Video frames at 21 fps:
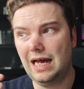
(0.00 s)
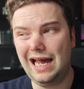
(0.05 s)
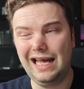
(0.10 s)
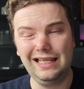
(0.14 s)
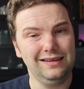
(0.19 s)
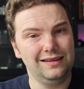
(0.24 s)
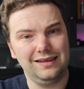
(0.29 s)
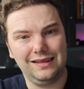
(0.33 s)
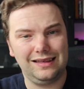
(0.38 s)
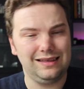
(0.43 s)

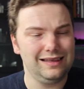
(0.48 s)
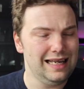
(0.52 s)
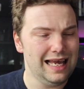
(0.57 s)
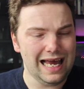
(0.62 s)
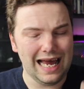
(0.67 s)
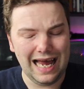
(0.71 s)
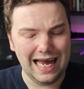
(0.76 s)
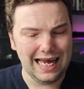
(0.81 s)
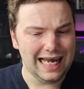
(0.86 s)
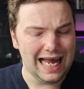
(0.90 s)
And
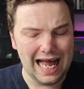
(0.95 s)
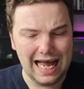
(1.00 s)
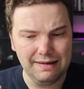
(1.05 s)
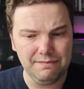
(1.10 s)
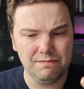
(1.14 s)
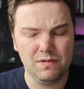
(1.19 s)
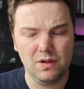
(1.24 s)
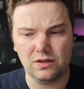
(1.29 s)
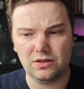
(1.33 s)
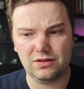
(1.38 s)

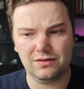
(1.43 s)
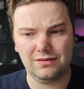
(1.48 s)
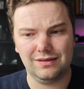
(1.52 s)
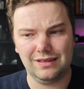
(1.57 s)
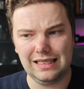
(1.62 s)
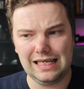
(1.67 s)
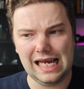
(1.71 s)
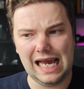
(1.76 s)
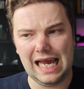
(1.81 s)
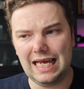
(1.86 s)

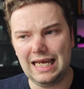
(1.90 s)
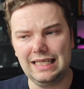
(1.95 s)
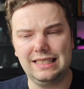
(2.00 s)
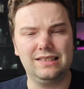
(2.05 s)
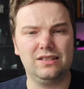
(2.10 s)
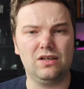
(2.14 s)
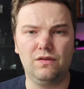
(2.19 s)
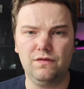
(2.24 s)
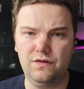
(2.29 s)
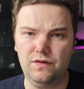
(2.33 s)

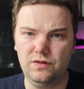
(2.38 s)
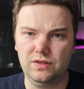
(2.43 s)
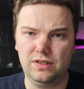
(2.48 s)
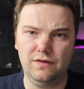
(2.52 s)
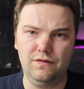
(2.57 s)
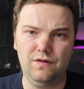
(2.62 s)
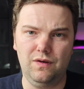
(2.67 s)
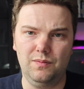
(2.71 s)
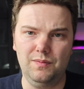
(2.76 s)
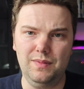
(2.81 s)
it's
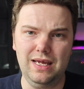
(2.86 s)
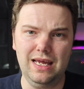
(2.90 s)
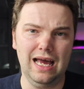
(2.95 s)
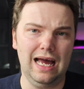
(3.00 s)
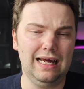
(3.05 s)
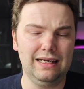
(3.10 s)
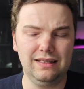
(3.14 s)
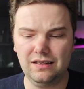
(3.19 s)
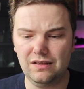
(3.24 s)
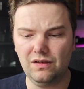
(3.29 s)
confusing for me.
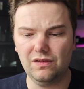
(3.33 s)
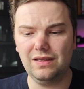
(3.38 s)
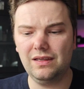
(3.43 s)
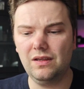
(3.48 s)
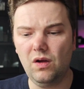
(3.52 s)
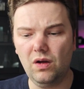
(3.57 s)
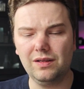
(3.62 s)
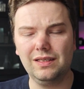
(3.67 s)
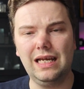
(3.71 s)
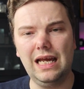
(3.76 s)
I did
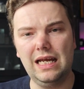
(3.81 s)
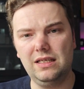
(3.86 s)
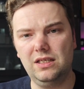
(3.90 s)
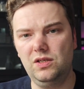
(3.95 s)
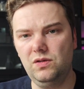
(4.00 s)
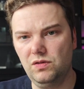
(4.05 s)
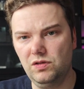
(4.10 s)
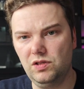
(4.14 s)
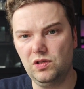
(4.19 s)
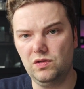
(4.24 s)
not
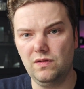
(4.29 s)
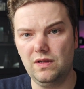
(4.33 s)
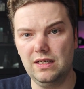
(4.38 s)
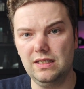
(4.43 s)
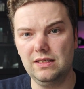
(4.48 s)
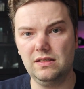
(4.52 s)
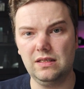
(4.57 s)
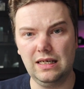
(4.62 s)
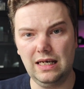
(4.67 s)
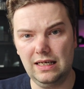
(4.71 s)
get used to
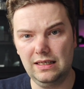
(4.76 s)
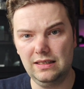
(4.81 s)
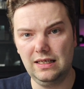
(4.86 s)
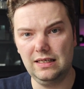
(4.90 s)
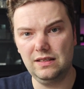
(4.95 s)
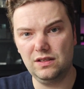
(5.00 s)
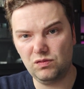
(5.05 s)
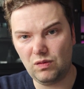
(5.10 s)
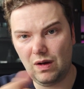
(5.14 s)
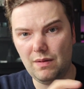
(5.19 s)
this and
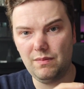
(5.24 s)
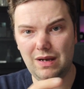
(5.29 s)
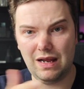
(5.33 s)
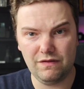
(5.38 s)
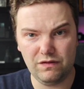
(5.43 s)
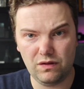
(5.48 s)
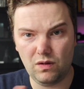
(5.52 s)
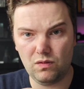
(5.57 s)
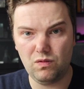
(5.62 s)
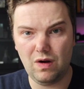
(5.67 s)
then swipe
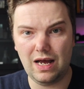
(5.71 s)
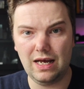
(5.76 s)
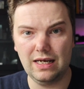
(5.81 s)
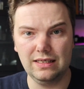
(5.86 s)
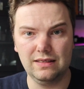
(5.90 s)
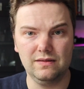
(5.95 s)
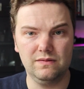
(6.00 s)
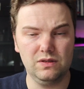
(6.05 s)
left or right.